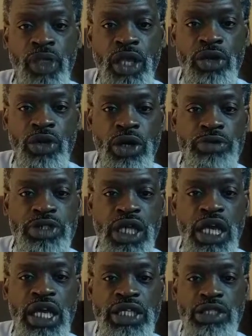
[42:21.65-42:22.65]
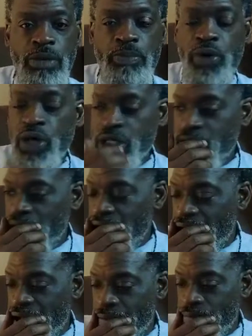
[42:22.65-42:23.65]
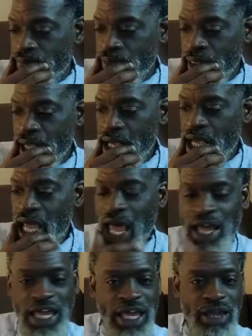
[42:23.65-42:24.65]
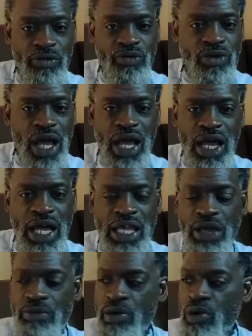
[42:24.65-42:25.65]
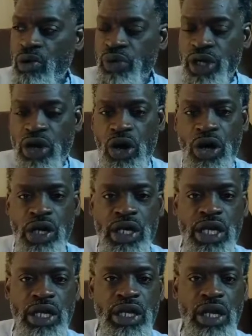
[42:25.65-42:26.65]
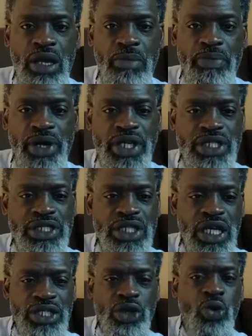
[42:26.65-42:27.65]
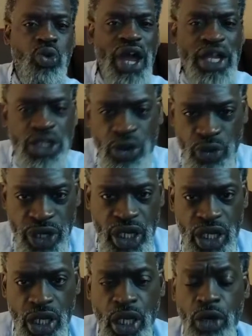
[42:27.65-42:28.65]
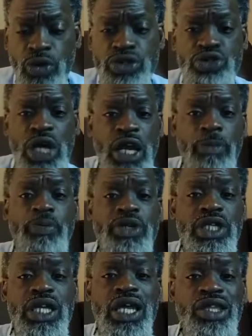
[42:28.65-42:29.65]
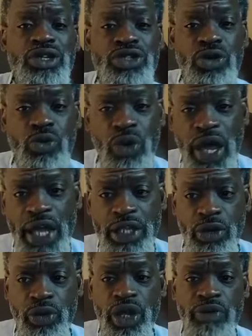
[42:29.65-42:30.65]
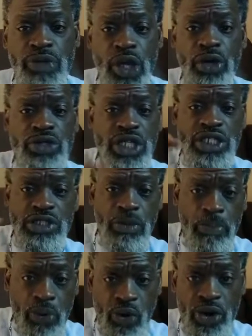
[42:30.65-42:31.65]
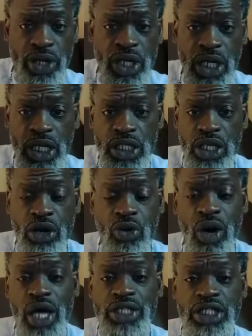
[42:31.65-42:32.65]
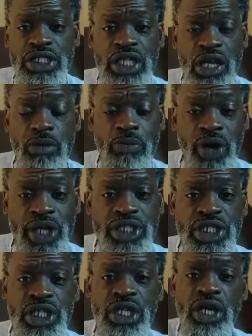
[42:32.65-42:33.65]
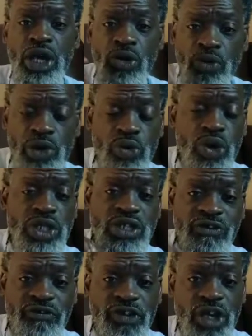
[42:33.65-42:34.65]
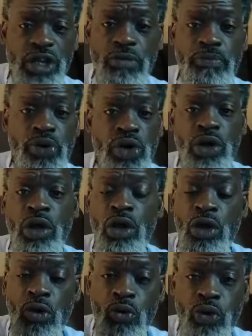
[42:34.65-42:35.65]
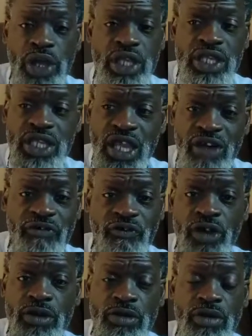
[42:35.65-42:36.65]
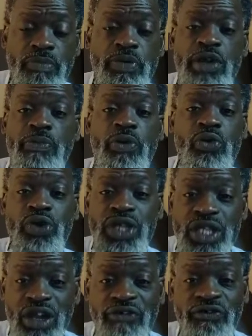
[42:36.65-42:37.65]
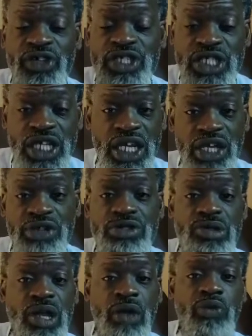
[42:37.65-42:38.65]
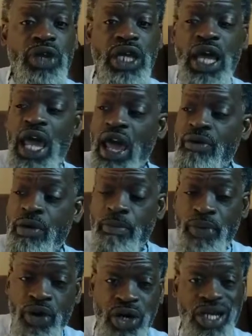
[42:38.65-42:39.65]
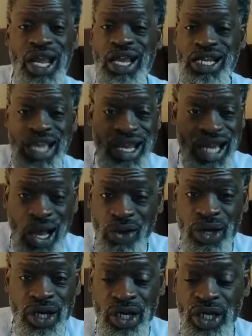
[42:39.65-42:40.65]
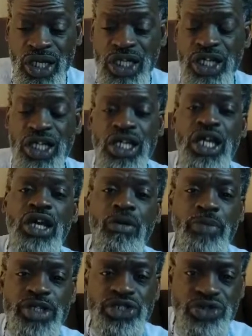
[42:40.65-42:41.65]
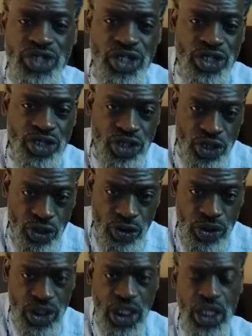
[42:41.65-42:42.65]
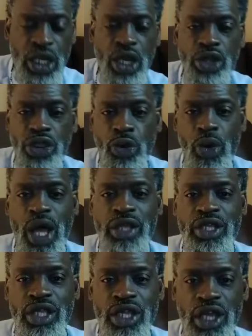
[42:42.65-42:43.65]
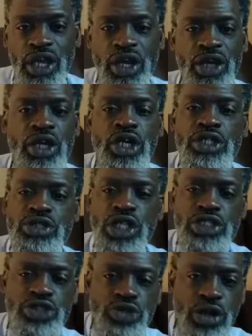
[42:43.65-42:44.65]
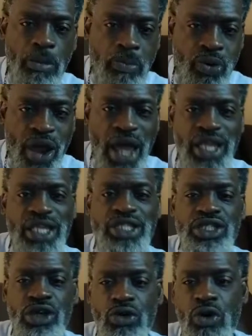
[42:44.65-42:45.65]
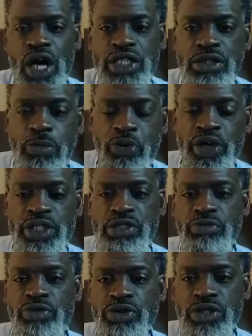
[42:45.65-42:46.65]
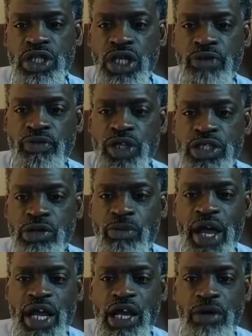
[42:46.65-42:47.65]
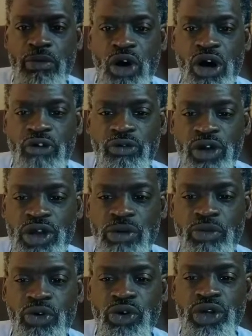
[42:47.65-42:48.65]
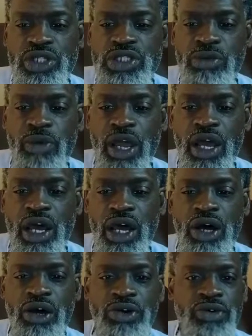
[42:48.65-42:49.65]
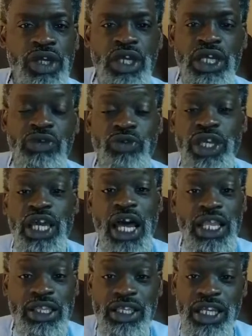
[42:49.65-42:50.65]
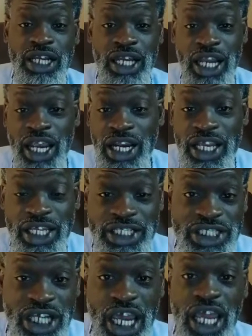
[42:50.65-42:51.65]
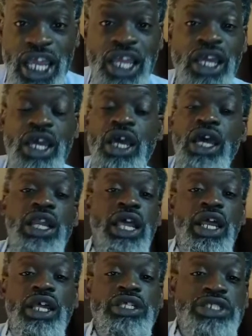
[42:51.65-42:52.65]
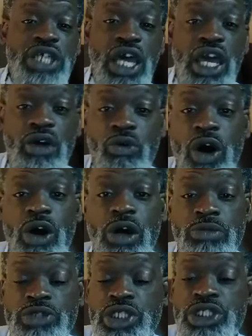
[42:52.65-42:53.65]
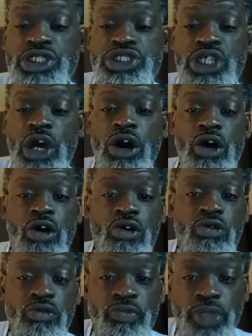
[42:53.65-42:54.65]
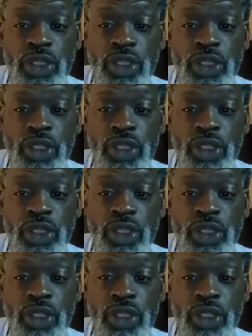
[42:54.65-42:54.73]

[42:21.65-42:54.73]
You know what I'm saying? It's a book that I can't remember what we calling it, but it's a directory. We're trying to put together a directory of those that support the Kwanzaa celebration. We want to fill a book with different people with different skills so that we can have a book not only look good, but you could use it throughout the year so that you could practice the Kwanzaa principles. Did somebody come on to somebody? We got the Lady J. Lady J, welcome to the show.